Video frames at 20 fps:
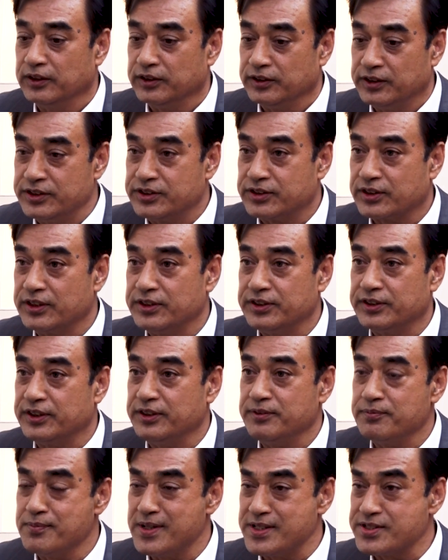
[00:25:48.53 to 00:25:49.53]
This
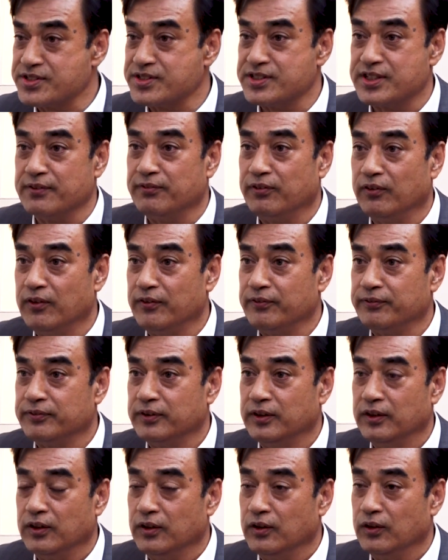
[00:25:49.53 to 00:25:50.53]
country must develop
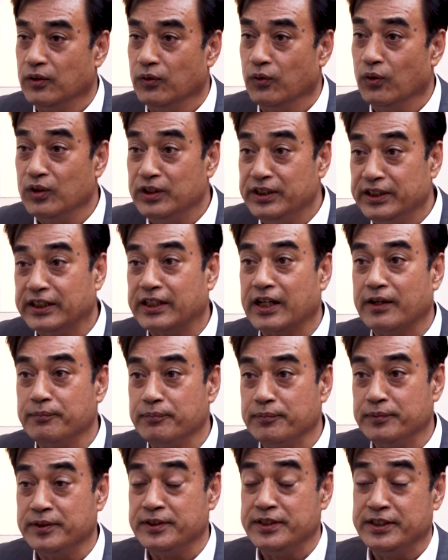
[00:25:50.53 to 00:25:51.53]
holding
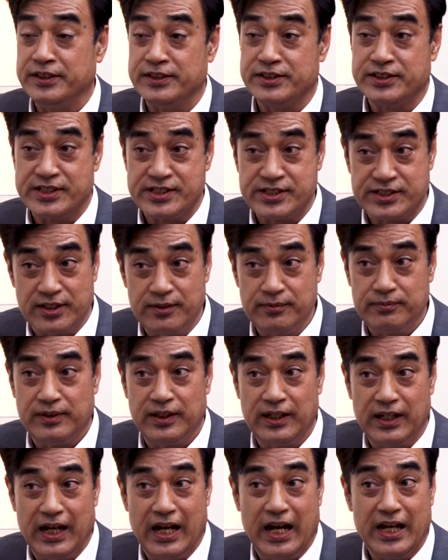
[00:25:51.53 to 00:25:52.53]
company system
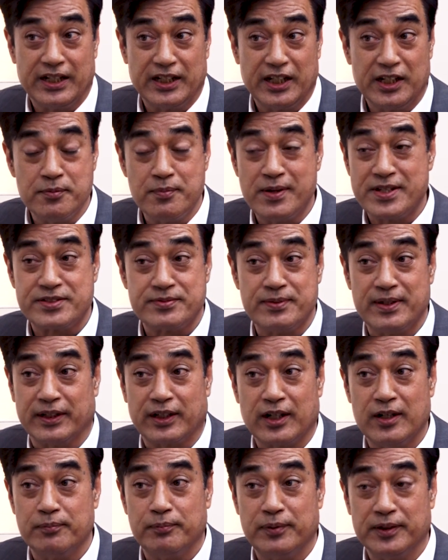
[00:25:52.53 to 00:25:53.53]
and
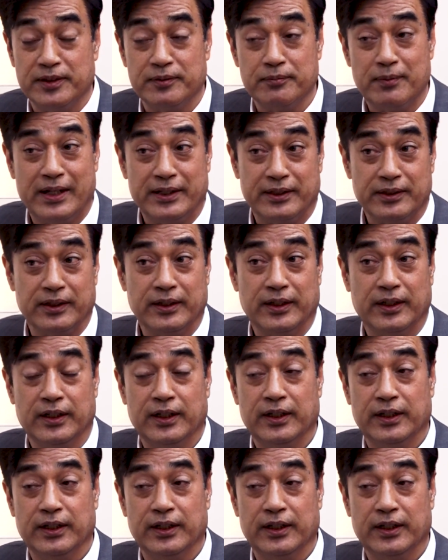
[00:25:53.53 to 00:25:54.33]
investment company by the